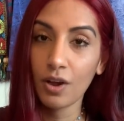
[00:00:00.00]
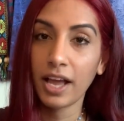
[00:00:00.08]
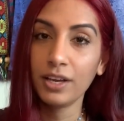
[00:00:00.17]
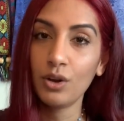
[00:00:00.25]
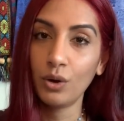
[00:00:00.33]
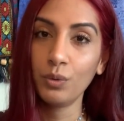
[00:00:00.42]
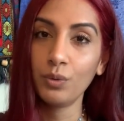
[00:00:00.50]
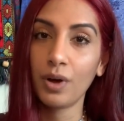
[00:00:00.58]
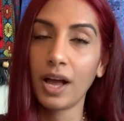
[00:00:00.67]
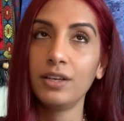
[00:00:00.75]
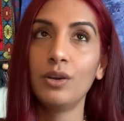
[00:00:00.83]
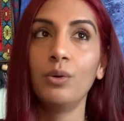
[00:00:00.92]
know
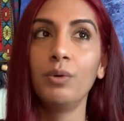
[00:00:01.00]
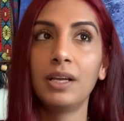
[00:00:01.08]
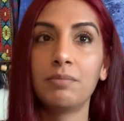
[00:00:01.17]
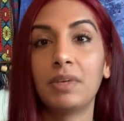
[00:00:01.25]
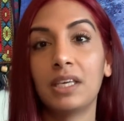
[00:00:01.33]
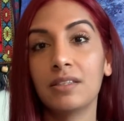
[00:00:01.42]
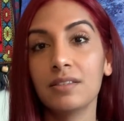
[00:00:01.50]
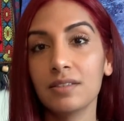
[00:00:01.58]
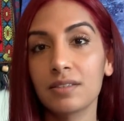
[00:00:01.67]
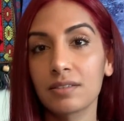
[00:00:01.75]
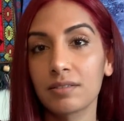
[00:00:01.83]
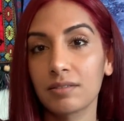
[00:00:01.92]
what it means,